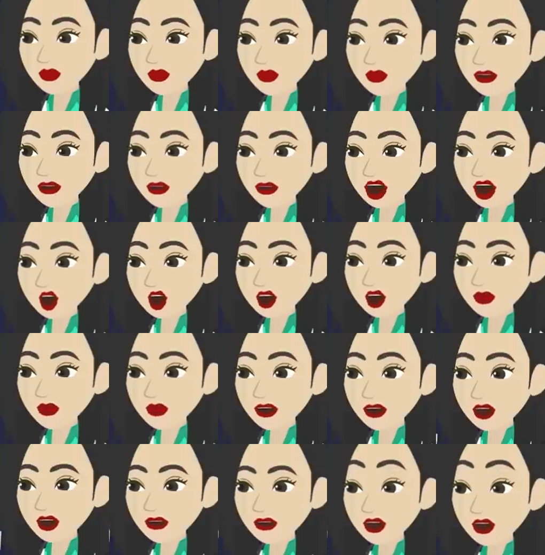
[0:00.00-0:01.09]
Today,
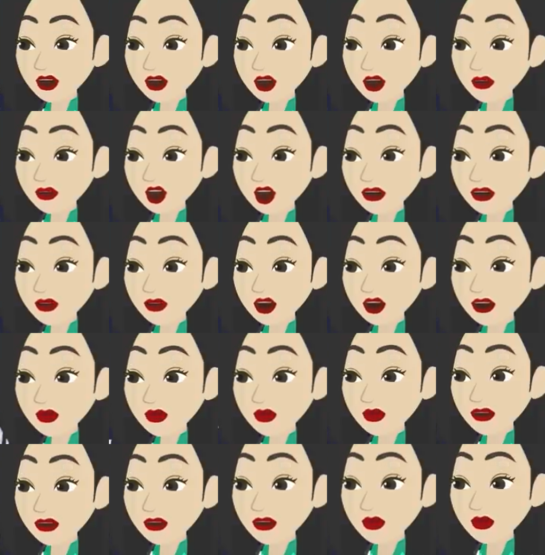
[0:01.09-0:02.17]
people are busy
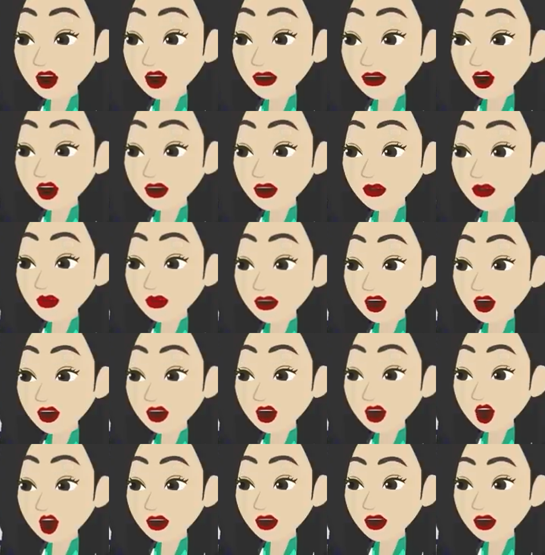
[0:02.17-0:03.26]
from getting up in the
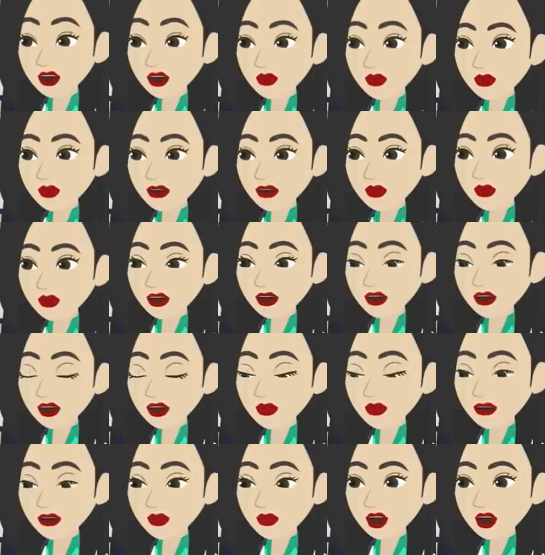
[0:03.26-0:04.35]
morning to going
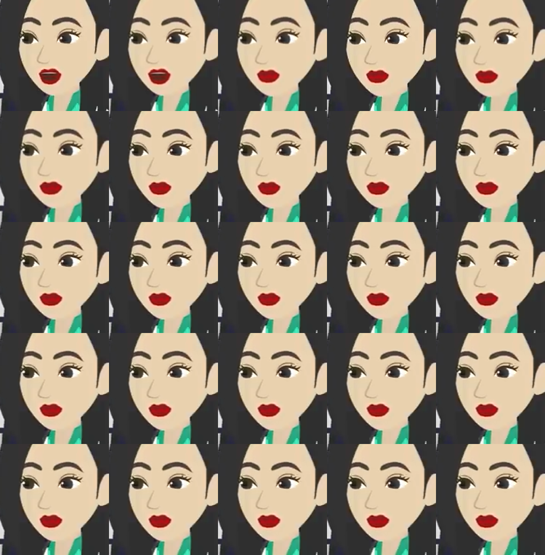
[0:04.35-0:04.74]
to bed.